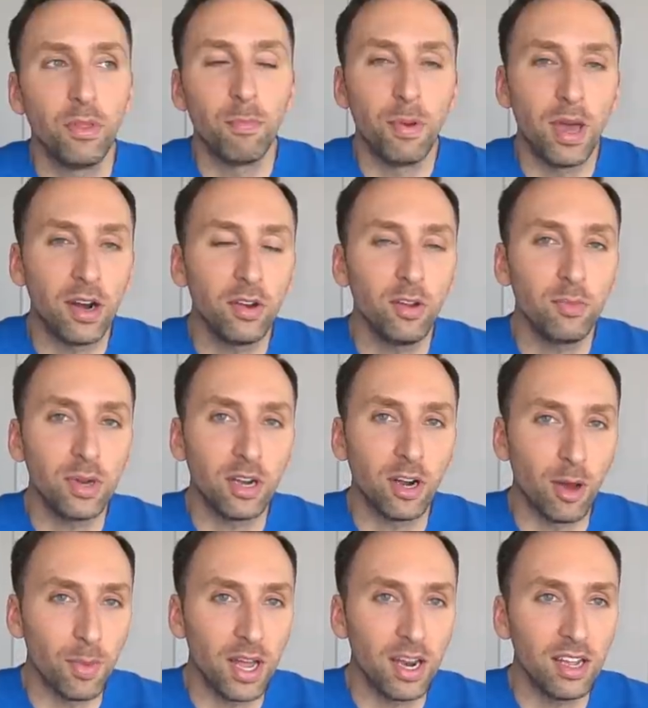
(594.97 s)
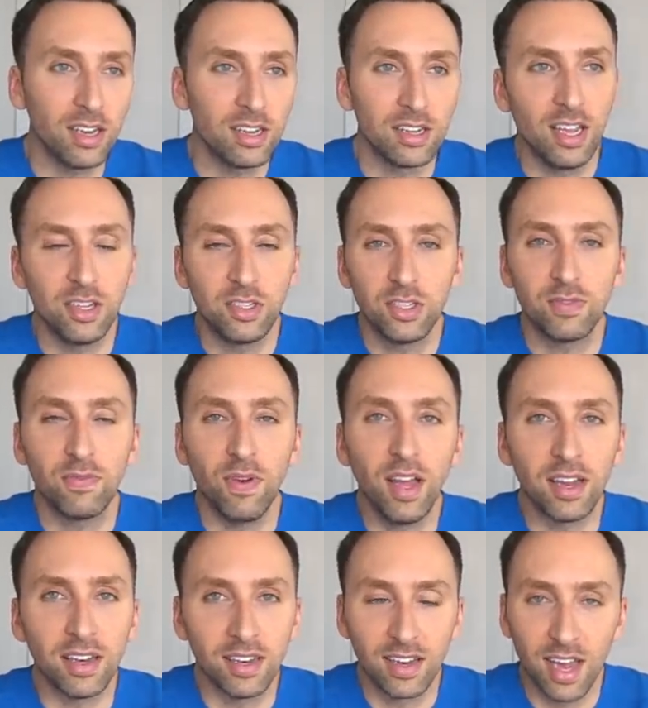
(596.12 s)
the better you become at it, it's just
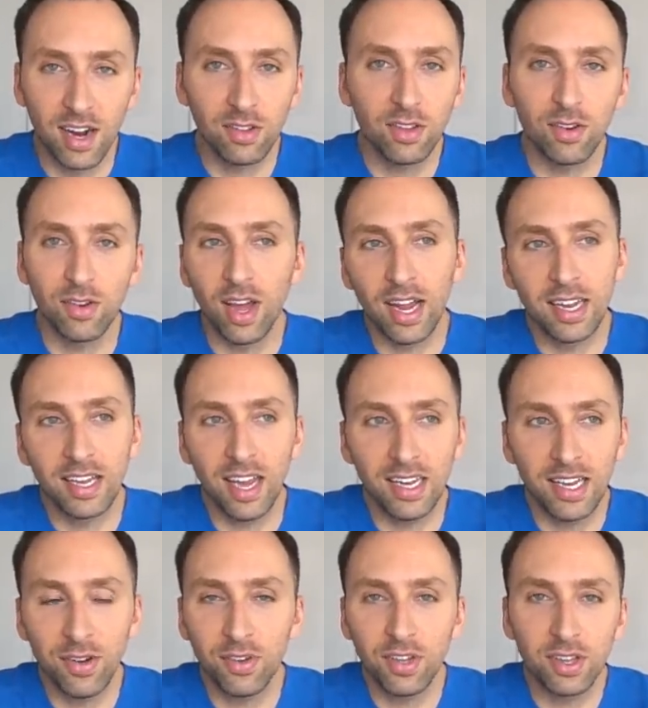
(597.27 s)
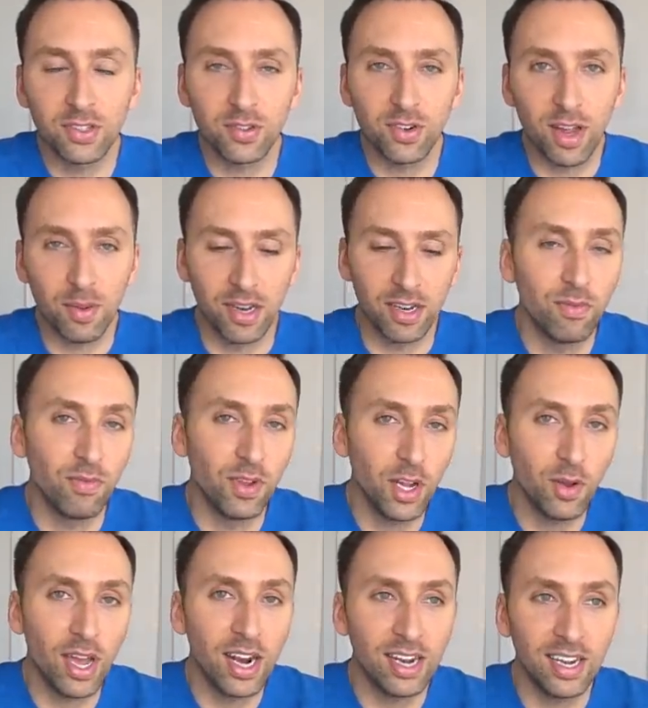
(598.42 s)
fun. I don't know, I, I can't really describe it.
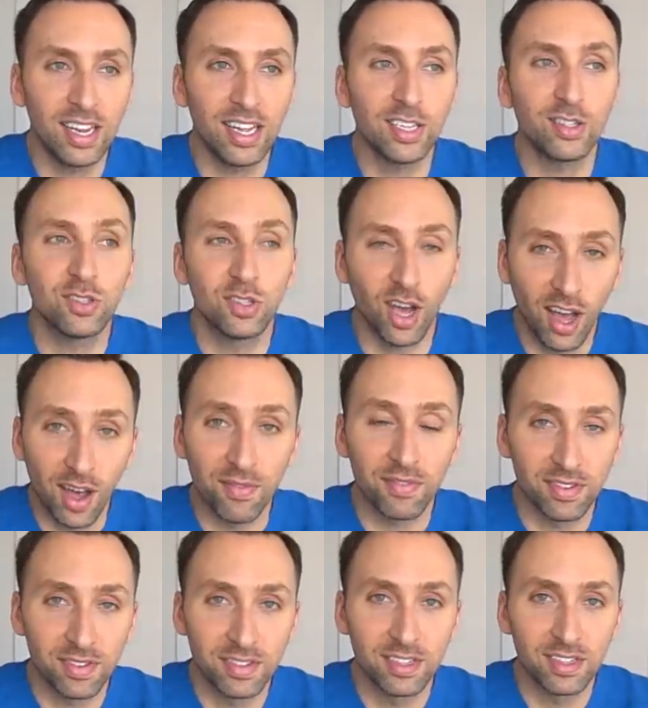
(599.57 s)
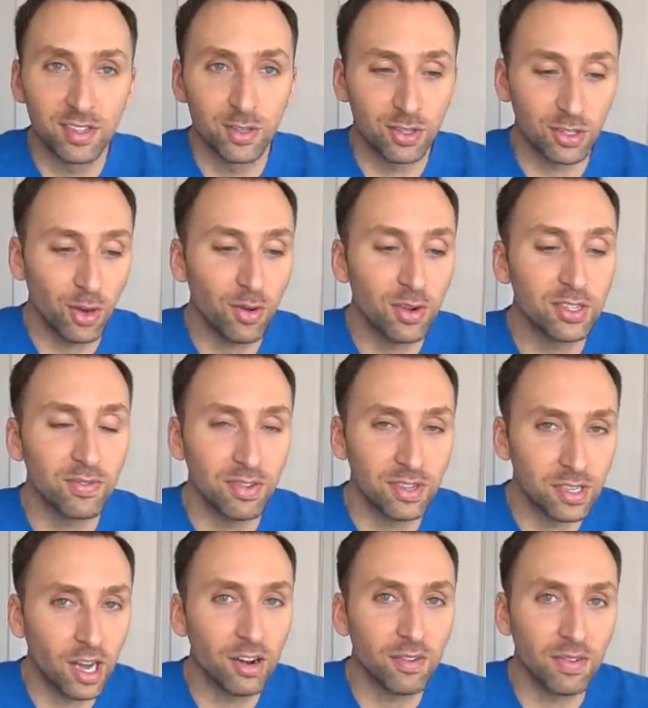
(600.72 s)
Video editing is tough, so is
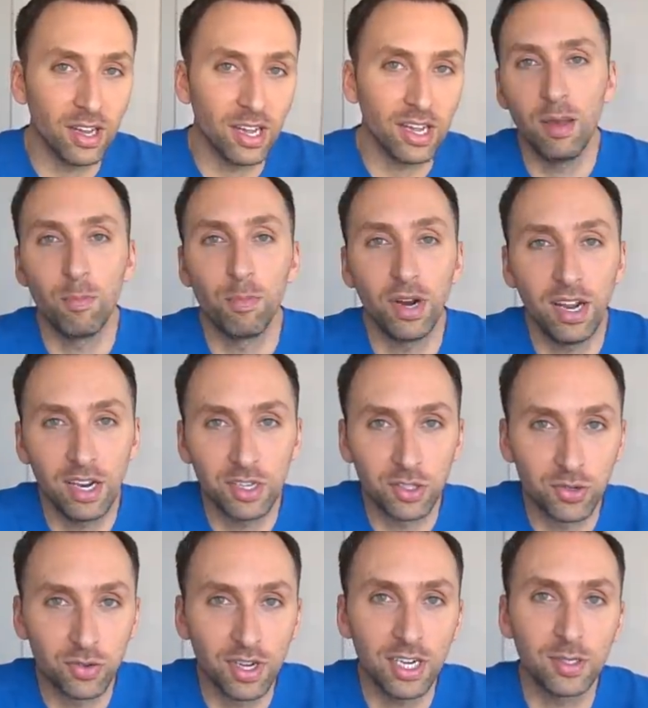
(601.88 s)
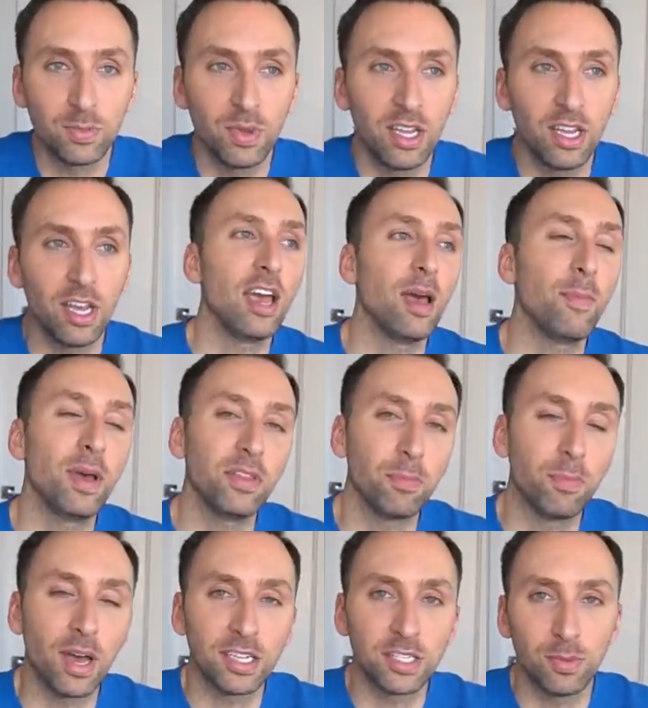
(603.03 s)
photography. But it intrigues me about the
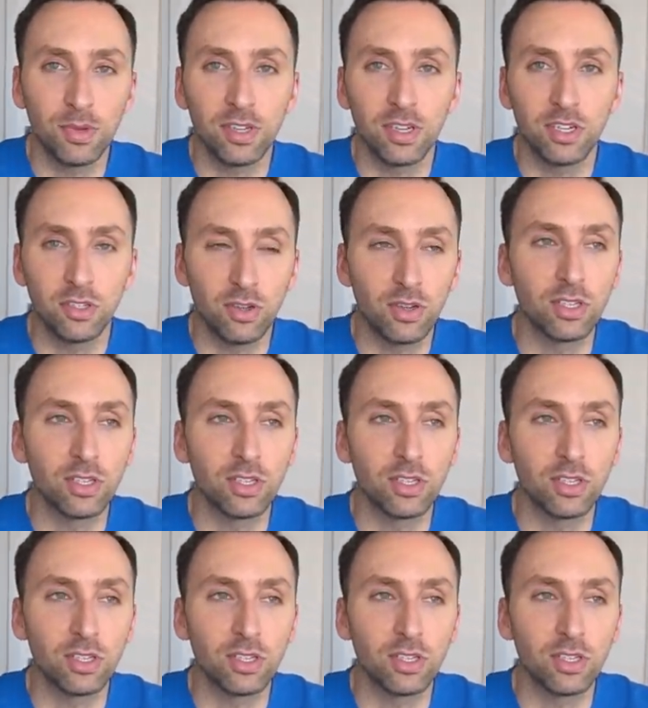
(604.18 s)
possibilities you